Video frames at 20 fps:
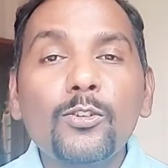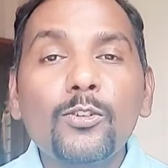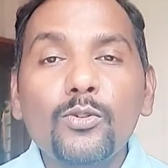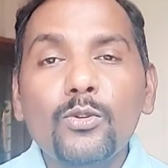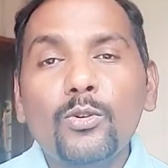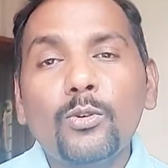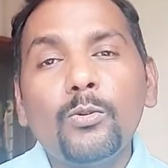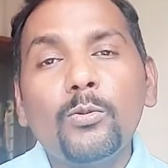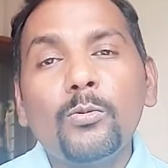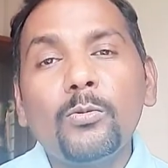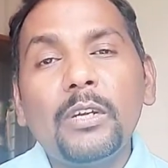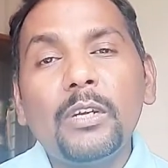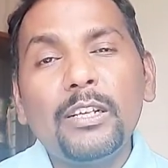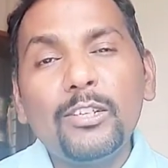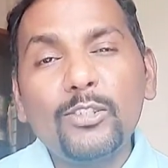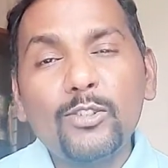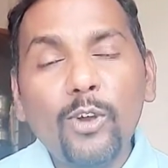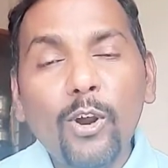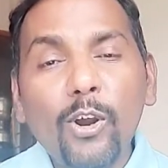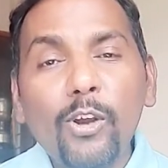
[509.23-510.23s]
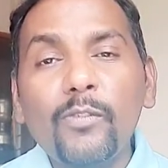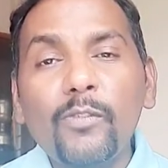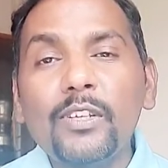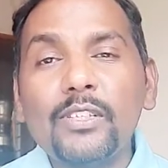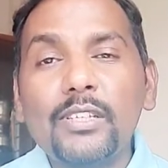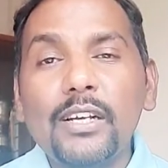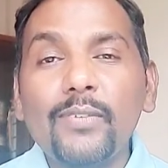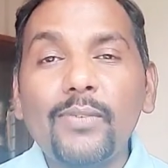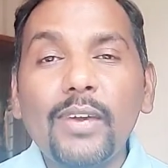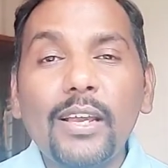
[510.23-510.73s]
So it is
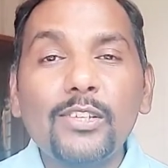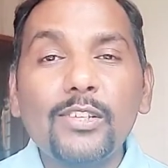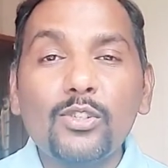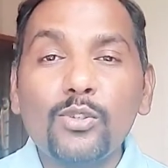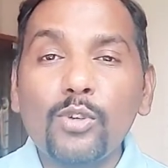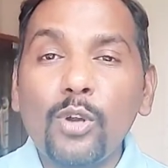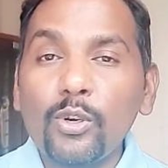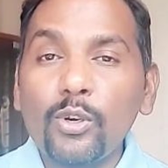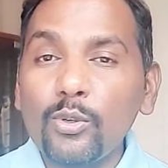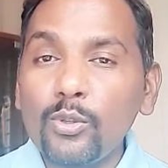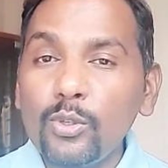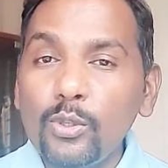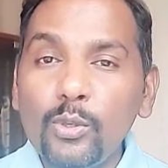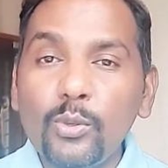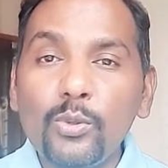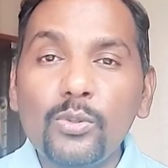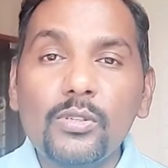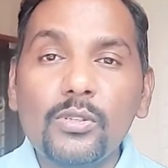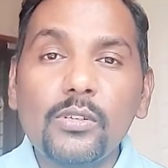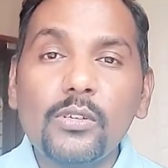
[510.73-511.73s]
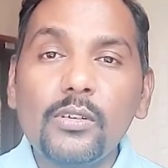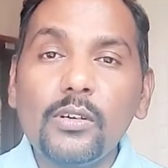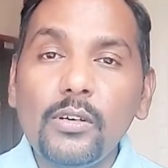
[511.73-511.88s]
always advised not to use